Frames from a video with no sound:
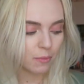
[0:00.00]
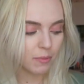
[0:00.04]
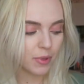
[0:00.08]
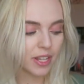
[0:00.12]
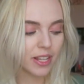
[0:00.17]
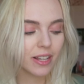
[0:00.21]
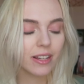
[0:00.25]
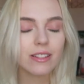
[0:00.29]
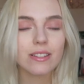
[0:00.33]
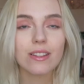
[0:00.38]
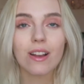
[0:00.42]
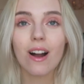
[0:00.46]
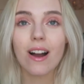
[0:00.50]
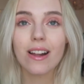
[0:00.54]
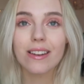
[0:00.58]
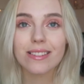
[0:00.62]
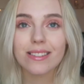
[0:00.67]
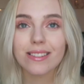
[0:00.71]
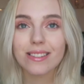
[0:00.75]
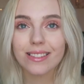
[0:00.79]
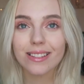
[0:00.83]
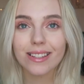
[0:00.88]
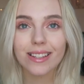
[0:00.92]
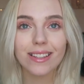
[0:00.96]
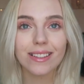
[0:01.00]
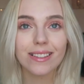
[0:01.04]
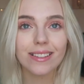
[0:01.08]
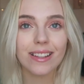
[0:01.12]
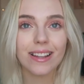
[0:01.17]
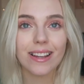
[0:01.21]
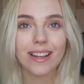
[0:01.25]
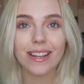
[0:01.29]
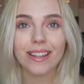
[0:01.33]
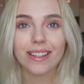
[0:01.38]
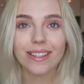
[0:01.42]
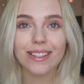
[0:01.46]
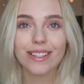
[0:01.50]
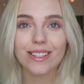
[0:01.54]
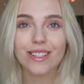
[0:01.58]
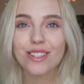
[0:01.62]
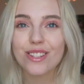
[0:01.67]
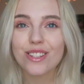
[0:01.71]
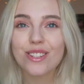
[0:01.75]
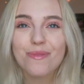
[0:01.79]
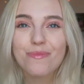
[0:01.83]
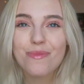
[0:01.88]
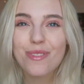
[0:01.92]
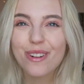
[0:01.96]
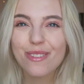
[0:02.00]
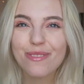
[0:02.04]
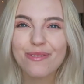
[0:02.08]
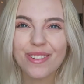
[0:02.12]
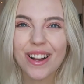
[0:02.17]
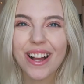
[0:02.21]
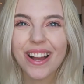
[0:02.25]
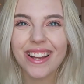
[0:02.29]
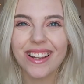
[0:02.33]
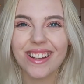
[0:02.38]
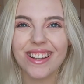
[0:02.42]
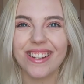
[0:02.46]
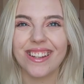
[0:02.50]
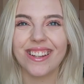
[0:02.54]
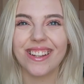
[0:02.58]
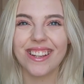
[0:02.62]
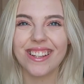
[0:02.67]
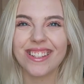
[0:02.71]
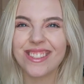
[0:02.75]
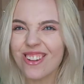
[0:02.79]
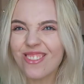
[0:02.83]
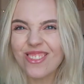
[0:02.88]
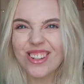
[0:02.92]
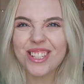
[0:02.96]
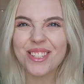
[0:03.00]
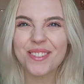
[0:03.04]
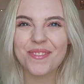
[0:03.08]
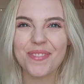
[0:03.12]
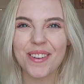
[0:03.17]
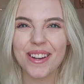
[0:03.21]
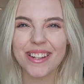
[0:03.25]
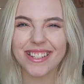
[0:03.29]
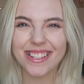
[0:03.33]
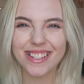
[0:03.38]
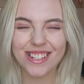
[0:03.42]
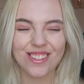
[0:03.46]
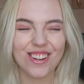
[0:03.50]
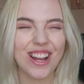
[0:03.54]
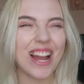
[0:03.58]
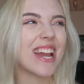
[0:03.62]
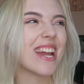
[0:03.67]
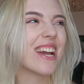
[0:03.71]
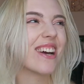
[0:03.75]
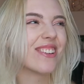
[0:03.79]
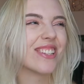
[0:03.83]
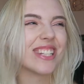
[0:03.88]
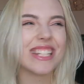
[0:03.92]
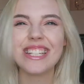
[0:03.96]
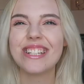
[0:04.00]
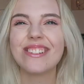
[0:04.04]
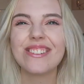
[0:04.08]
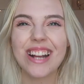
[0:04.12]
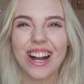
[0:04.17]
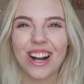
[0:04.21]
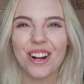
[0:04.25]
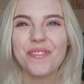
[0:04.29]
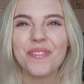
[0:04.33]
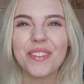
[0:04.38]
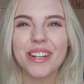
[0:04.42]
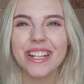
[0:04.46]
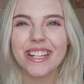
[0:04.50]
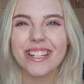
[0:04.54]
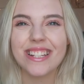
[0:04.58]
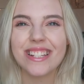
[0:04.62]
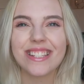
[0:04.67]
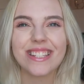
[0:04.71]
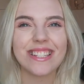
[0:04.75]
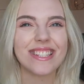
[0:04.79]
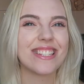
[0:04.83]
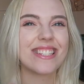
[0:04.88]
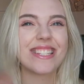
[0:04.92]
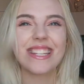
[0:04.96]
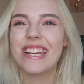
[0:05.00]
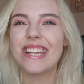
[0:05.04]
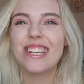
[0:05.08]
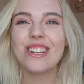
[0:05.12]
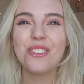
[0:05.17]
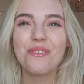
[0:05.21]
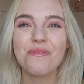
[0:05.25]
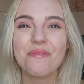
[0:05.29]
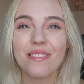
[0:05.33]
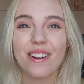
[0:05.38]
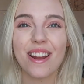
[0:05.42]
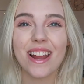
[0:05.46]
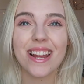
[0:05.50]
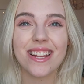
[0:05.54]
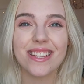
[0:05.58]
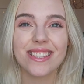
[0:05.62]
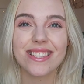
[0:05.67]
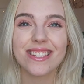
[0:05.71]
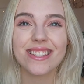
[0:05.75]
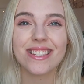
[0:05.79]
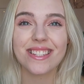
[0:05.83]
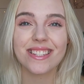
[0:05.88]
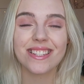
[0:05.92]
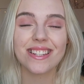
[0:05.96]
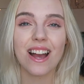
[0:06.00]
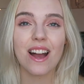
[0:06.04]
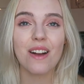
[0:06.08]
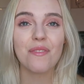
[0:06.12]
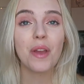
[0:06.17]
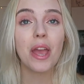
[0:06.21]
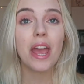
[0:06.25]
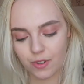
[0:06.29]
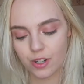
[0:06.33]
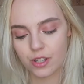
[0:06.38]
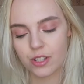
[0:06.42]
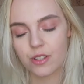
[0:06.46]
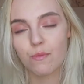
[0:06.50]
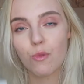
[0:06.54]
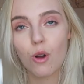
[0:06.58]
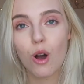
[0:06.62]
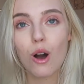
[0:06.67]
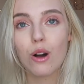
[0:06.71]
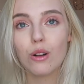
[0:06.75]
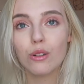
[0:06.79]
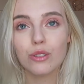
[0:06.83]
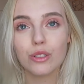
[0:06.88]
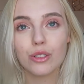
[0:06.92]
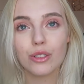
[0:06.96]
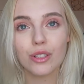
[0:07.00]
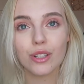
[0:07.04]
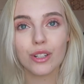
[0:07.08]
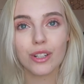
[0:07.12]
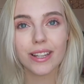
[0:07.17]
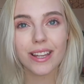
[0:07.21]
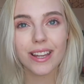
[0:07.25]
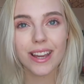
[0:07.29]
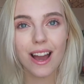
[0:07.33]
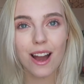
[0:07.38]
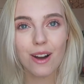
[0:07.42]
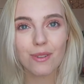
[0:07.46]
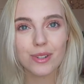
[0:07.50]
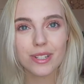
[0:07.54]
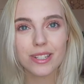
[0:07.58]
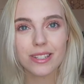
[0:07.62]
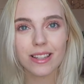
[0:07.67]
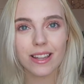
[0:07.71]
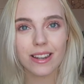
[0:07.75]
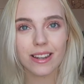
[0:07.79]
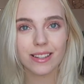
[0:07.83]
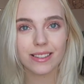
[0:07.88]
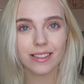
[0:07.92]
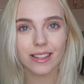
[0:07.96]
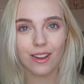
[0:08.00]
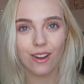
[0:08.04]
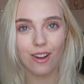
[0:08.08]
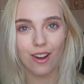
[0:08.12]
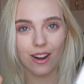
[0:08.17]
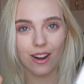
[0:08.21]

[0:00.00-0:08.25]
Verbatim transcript: because honestly, like, it's just more fun. It's always fun to try out new companies and seeing new brands and stuff. First of all, look at how aesthetic they